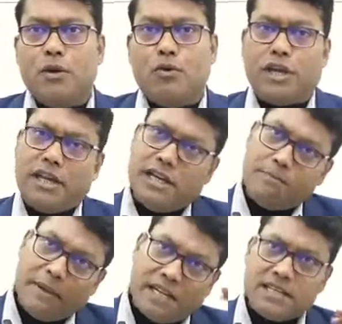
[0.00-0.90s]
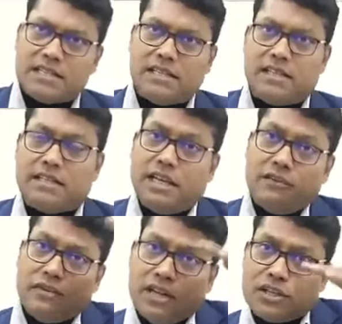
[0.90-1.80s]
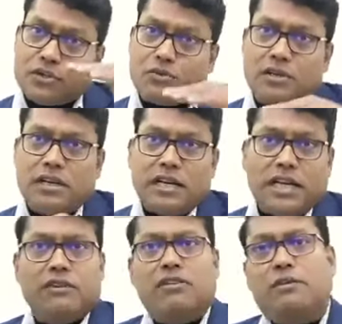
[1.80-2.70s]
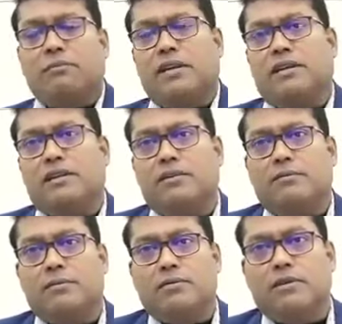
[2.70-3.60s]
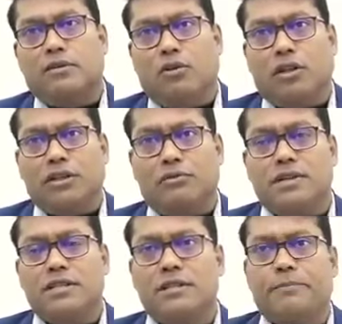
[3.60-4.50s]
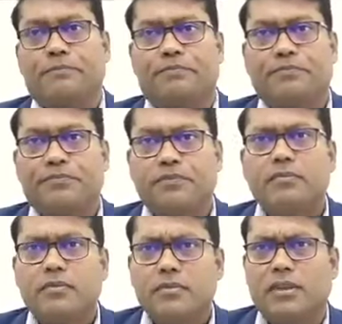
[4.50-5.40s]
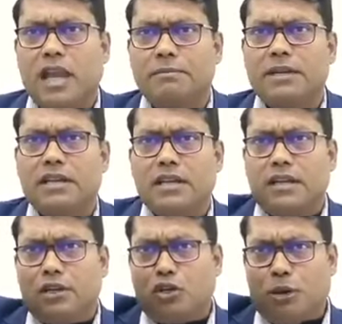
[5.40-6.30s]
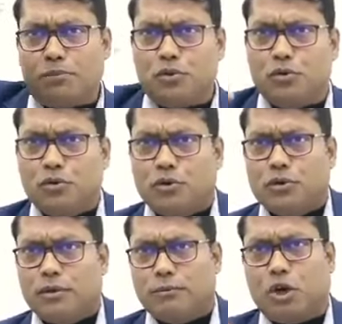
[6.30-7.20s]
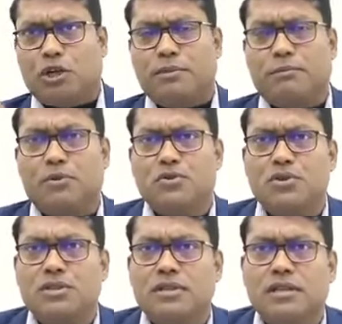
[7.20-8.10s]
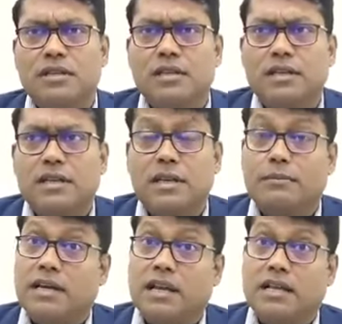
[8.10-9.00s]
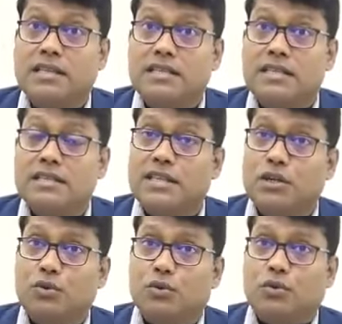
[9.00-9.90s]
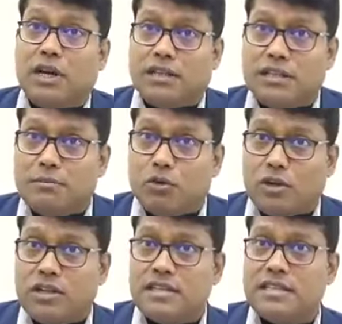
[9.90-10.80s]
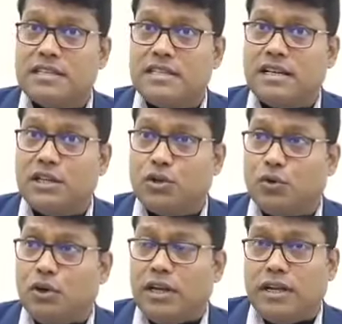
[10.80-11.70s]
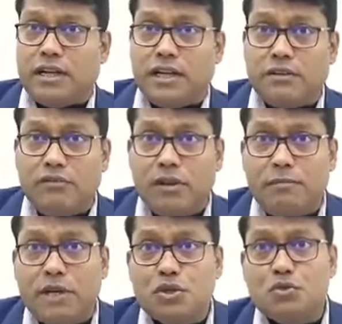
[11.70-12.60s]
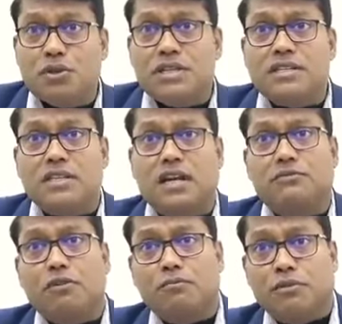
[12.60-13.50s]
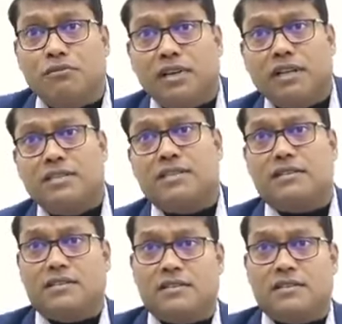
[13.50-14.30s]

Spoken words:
Okay, impact is there, then village should develop in all the areas. And top to bottom approach. But Gandhi says that no, Gandhian model says that no, development should start from the village.